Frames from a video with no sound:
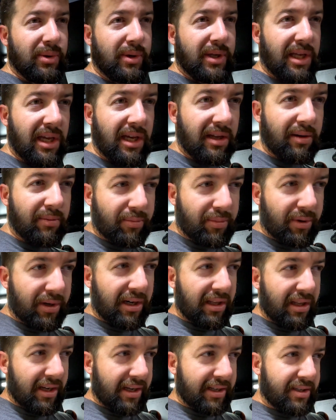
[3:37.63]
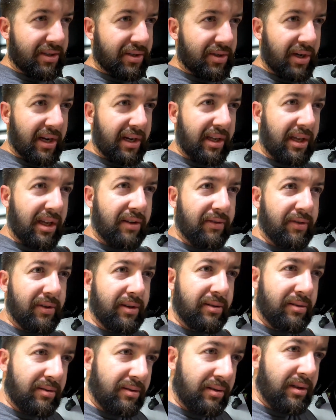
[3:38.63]
kit, but I'd like to try to give
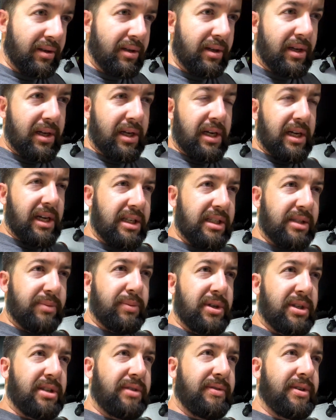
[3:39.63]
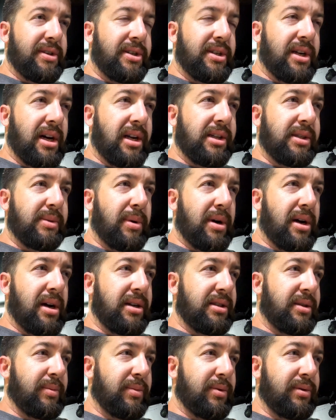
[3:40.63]
it as much of a shot as
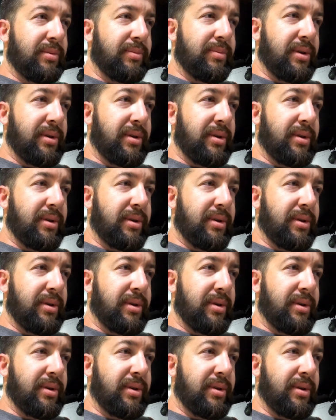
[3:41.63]
possible.